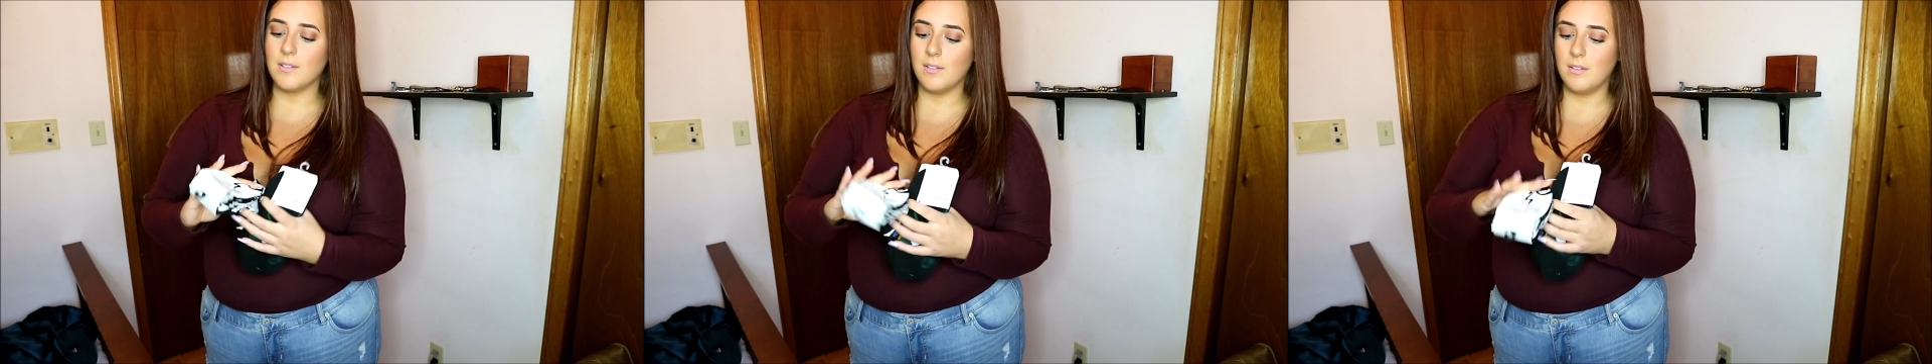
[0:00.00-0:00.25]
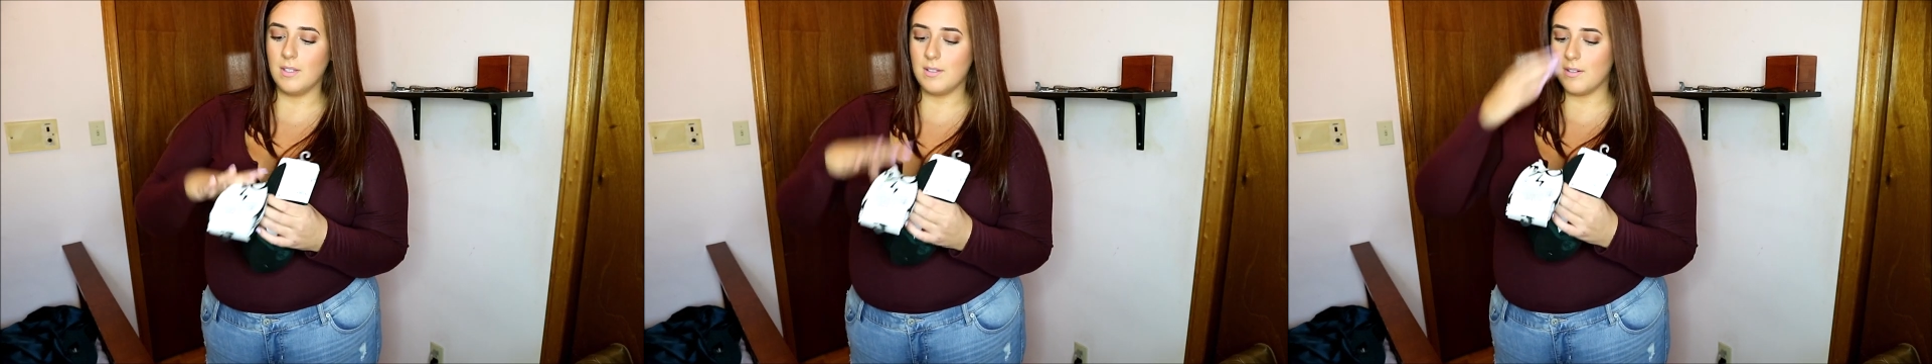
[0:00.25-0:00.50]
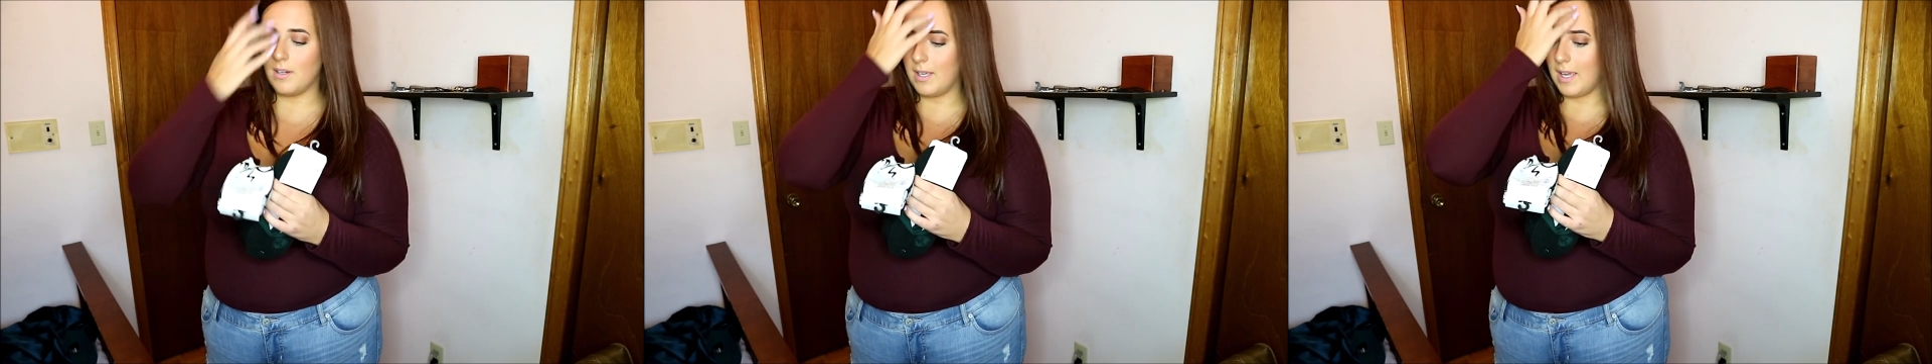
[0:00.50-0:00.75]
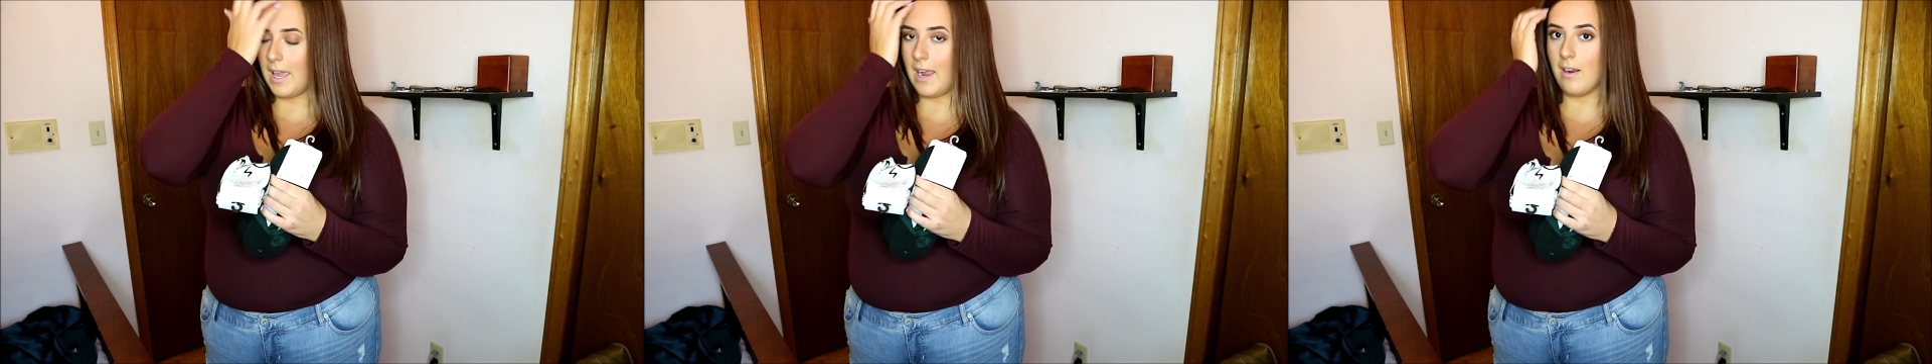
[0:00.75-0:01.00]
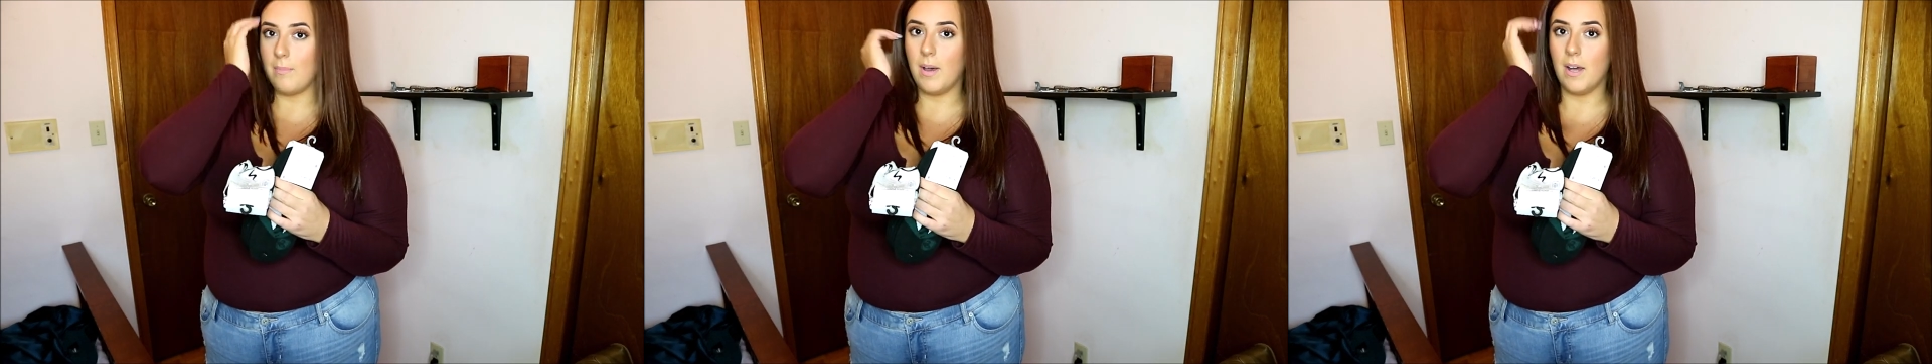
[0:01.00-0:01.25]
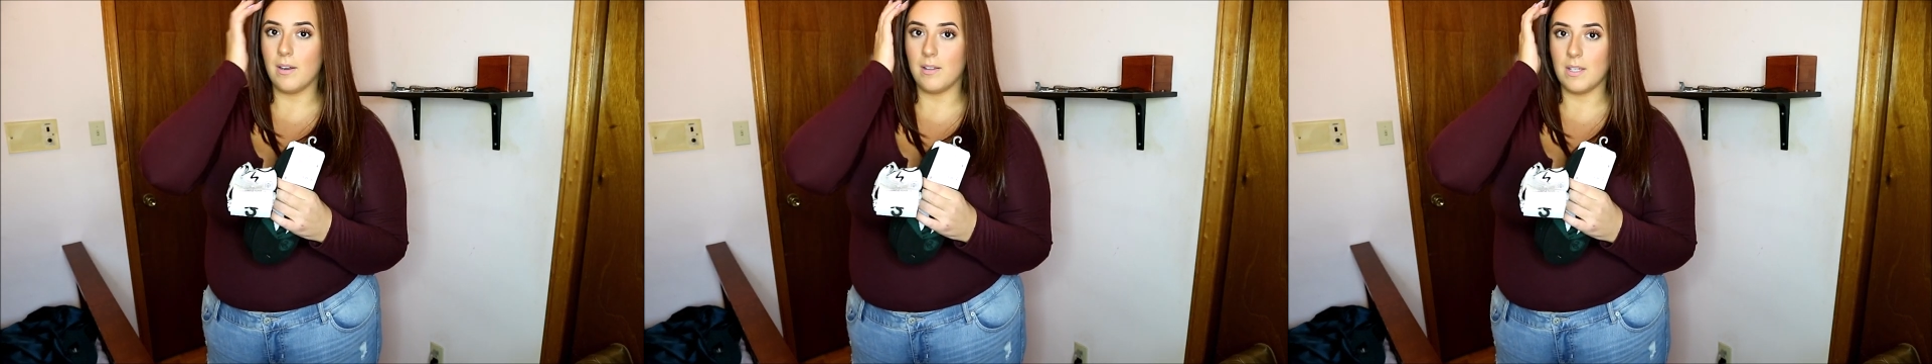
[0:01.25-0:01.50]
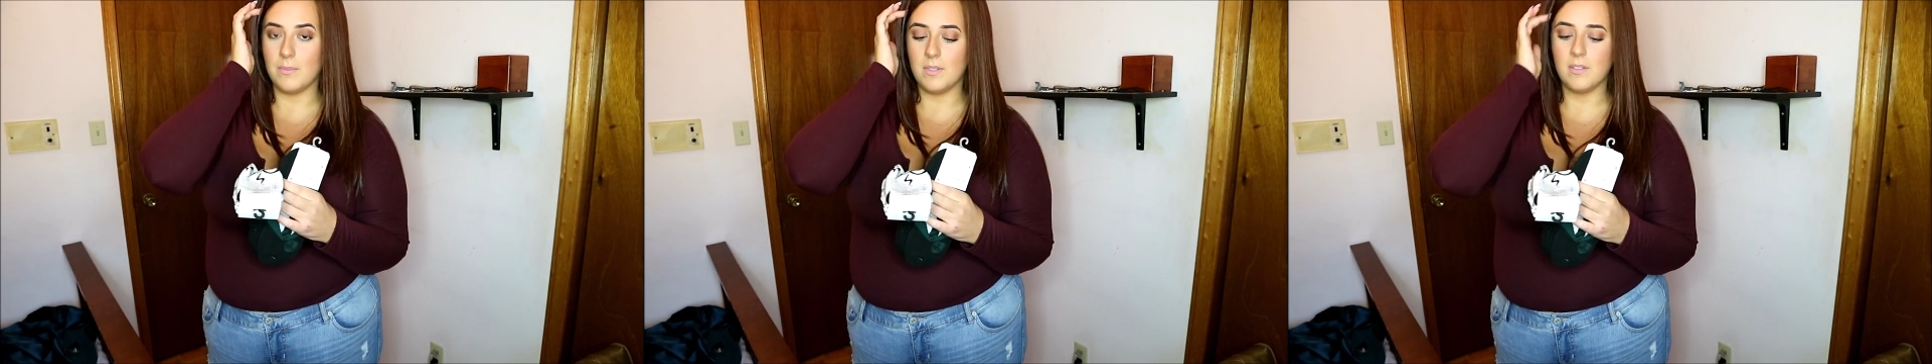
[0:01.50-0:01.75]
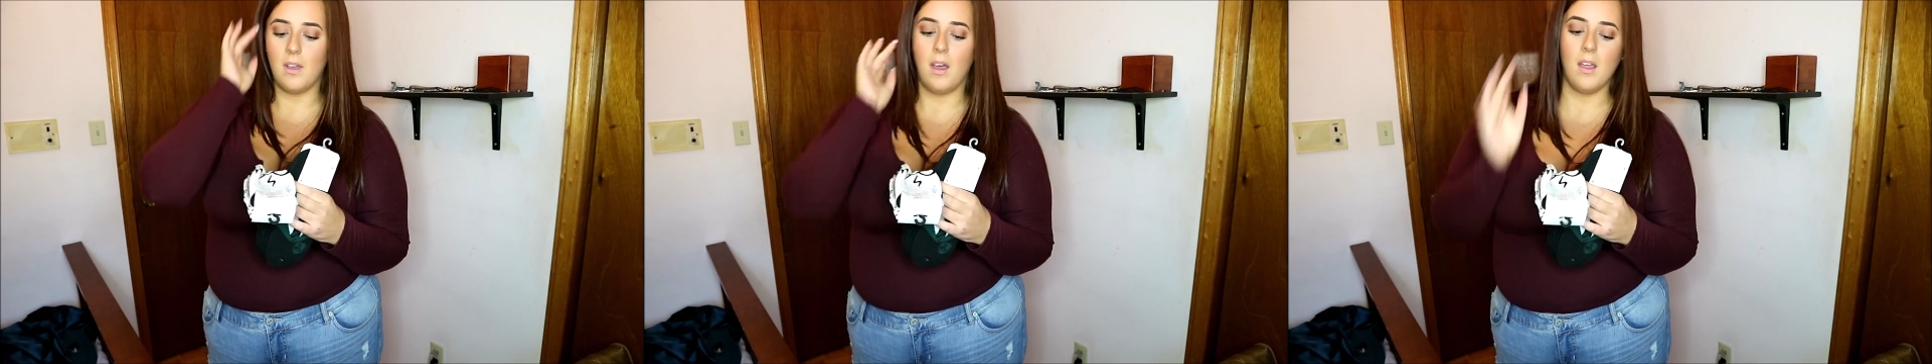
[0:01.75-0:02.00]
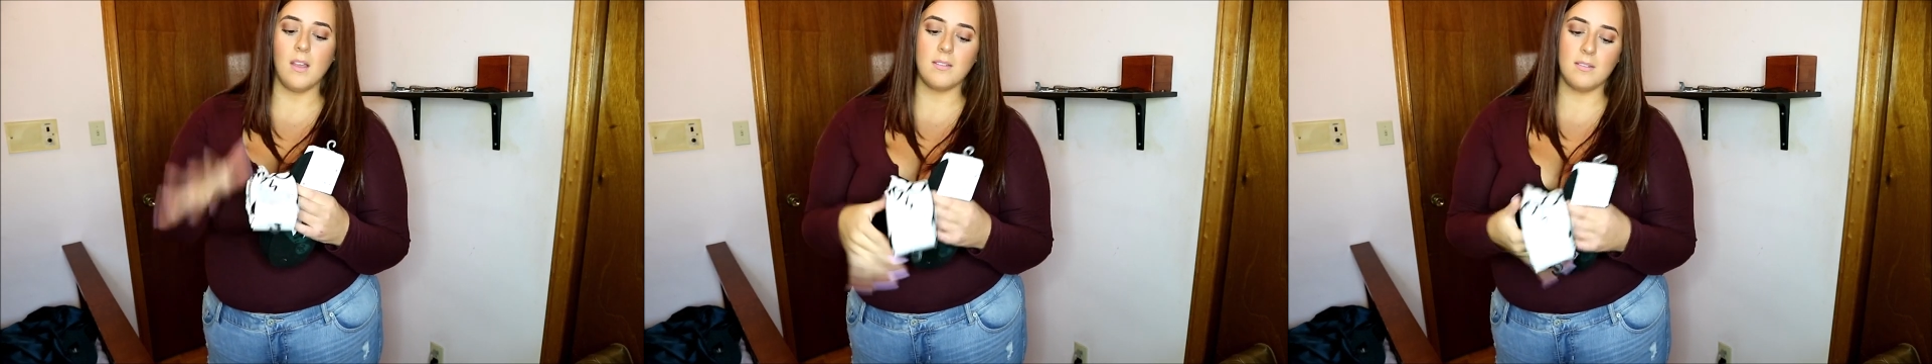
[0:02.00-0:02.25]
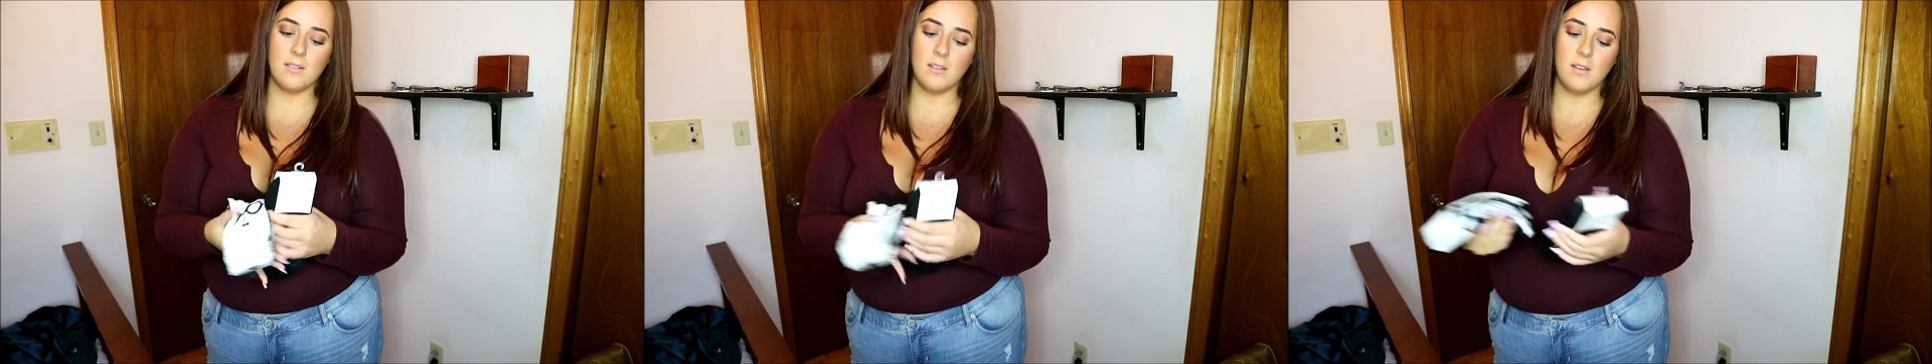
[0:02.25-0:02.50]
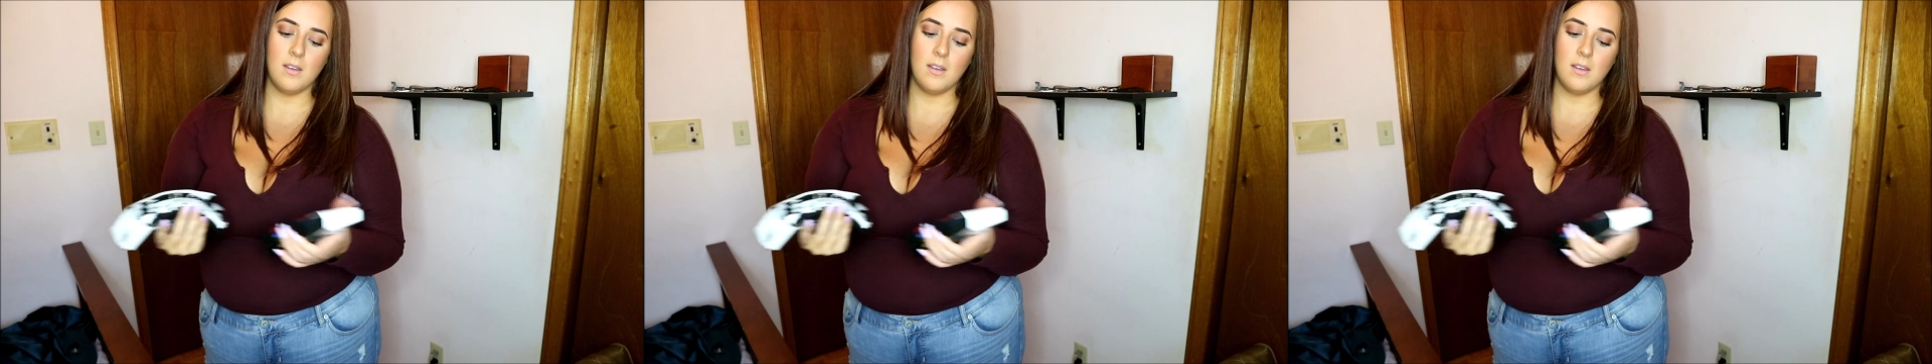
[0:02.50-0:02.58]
So these are like Harry Potter themed socks.